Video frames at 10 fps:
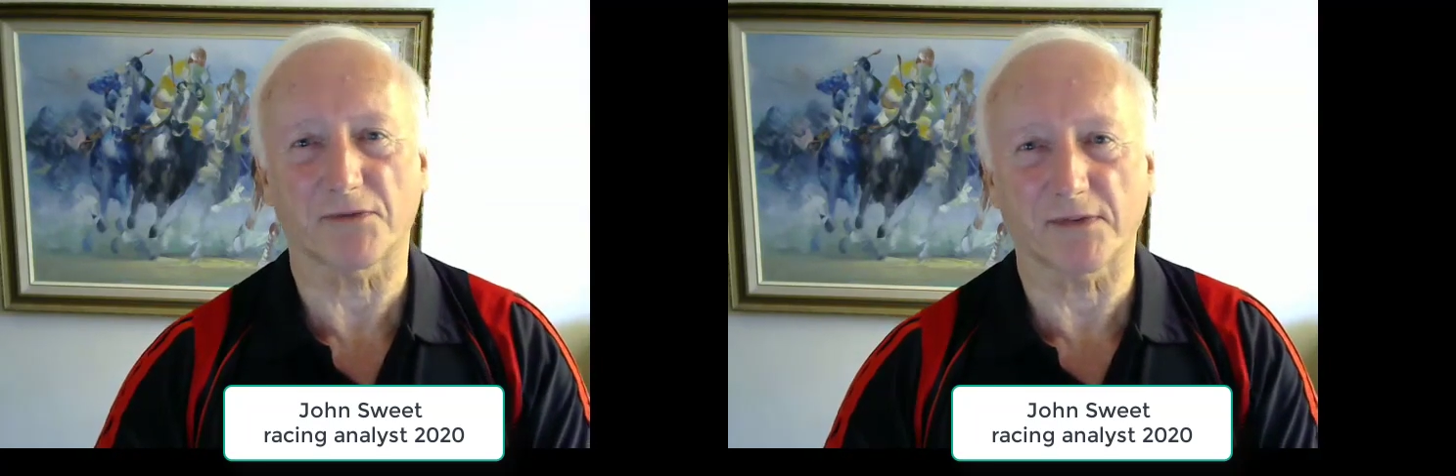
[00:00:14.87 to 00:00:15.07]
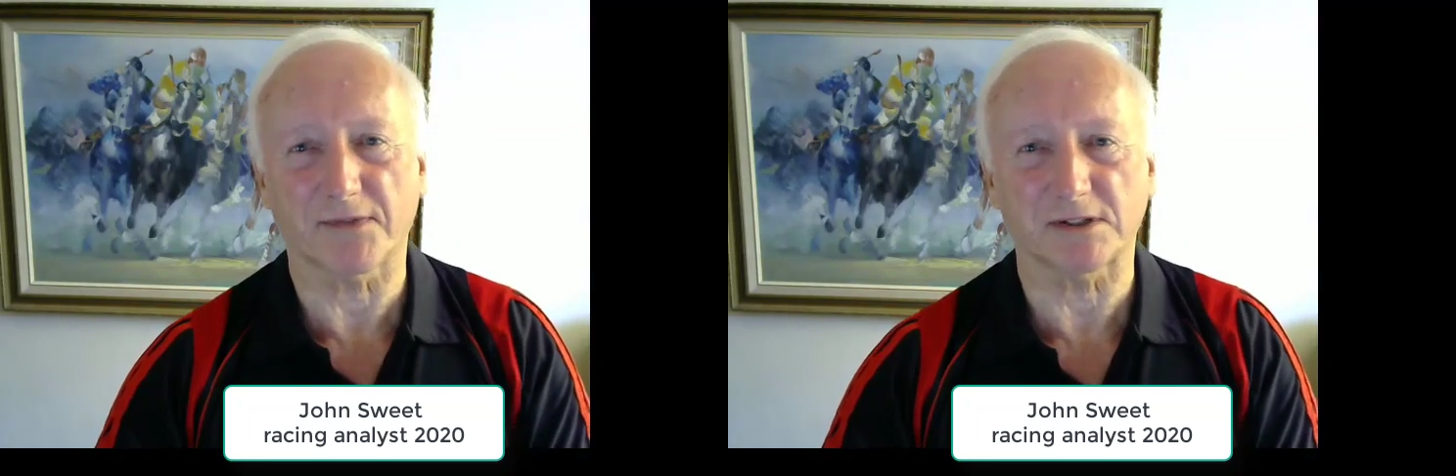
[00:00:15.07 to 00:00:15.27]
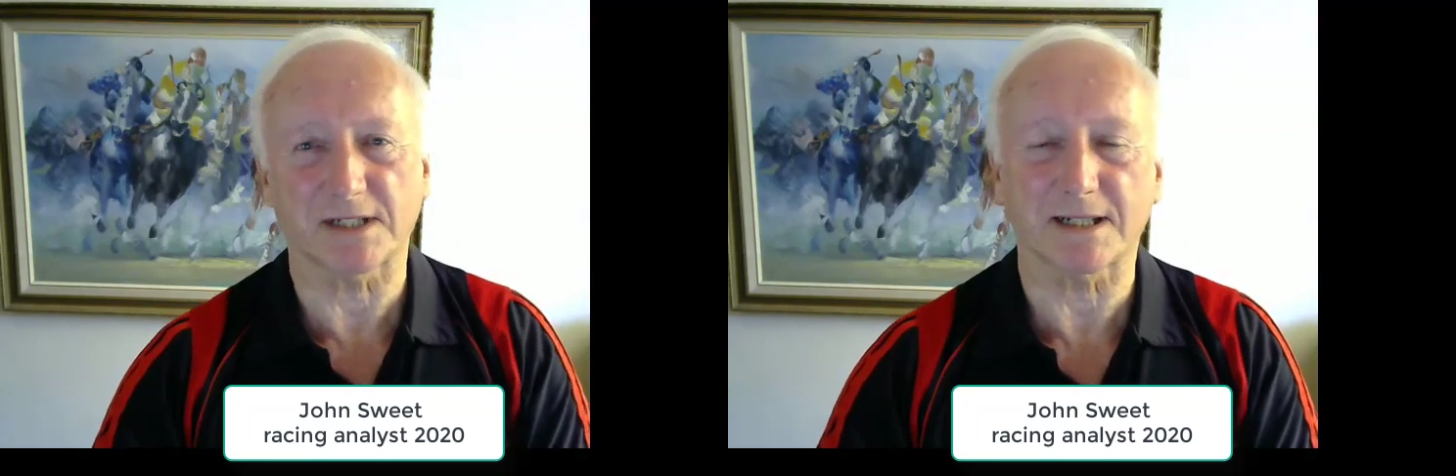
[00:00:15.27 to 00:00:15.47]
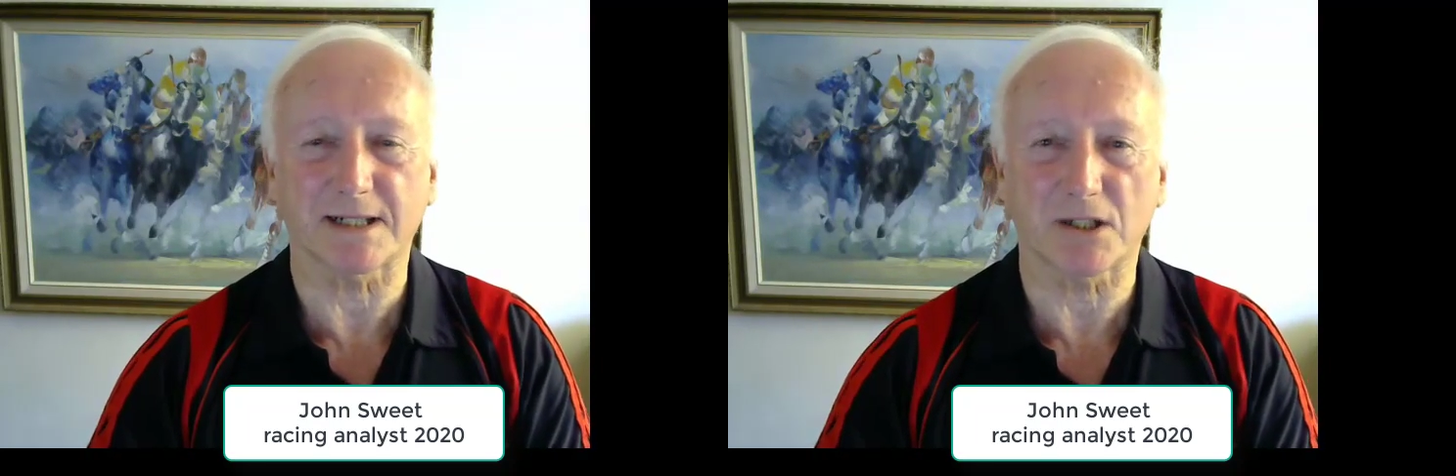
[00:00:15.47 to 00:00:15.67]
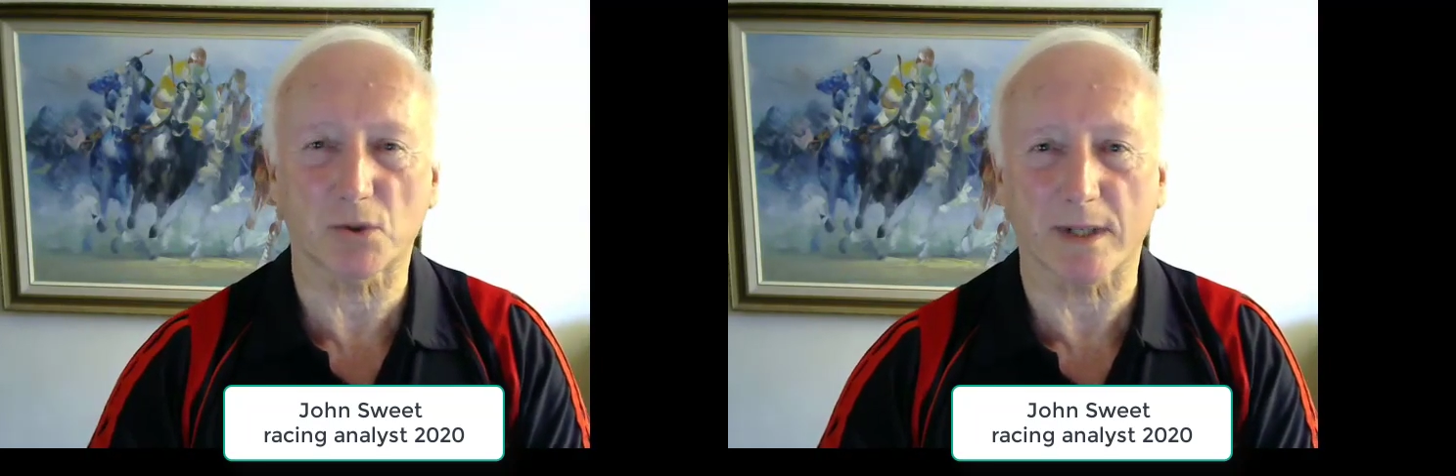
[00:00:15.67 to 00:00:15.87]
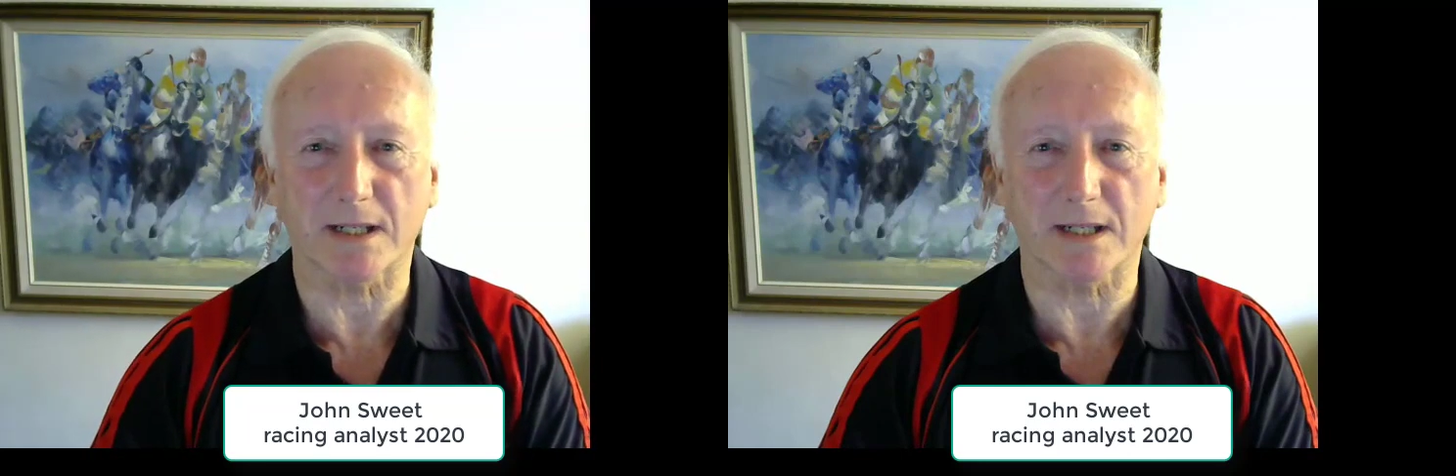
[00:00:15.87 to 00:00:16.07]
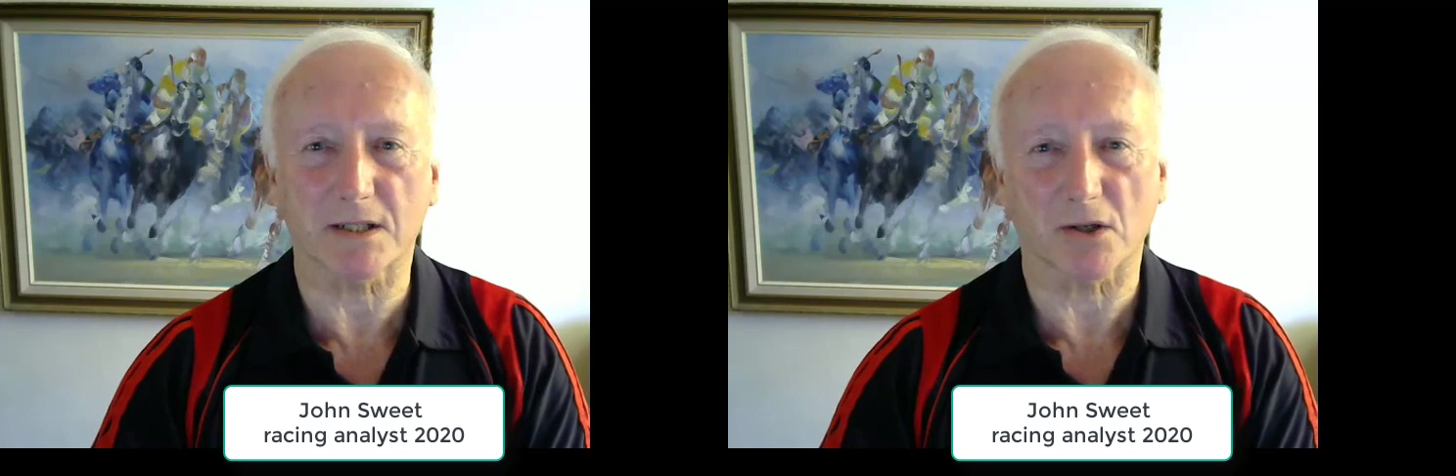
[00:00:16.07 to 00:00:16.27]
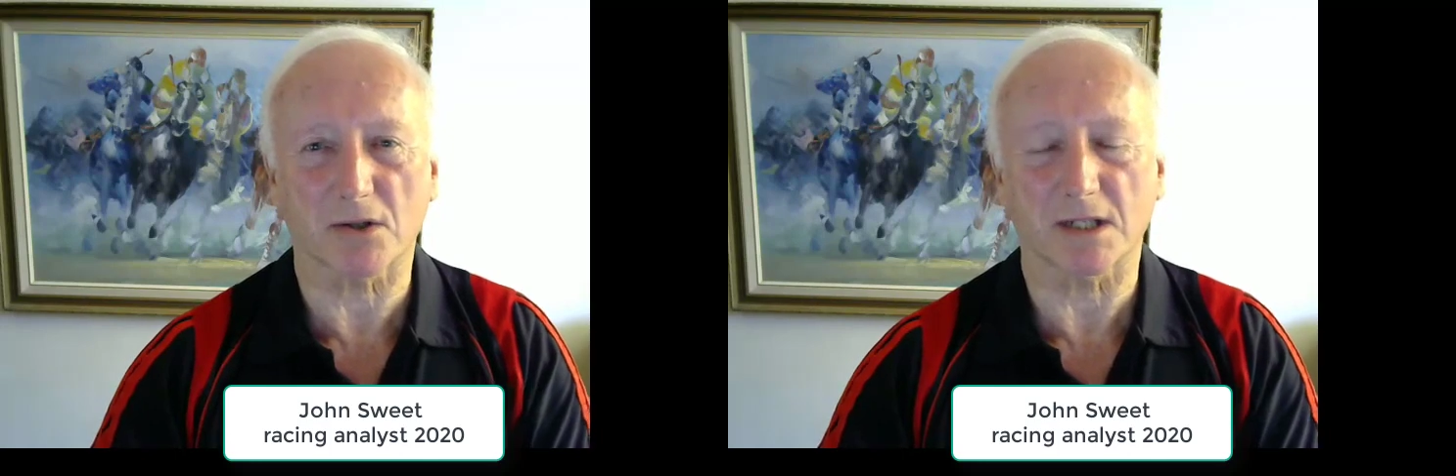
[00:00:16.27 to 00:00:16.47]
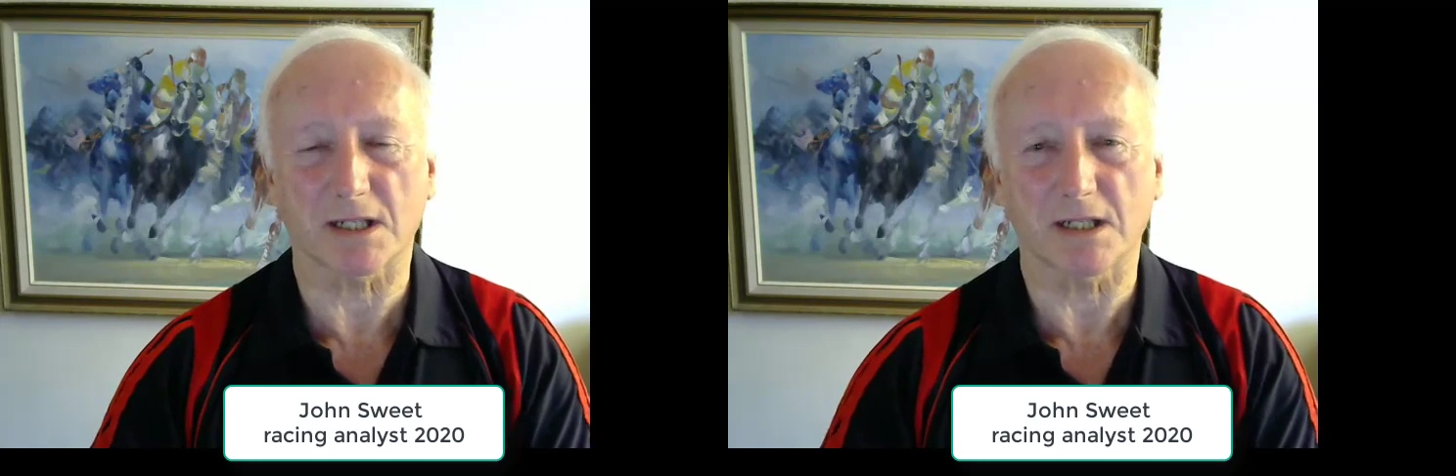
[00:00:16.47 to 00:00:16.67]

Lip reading: 50 rand each ways on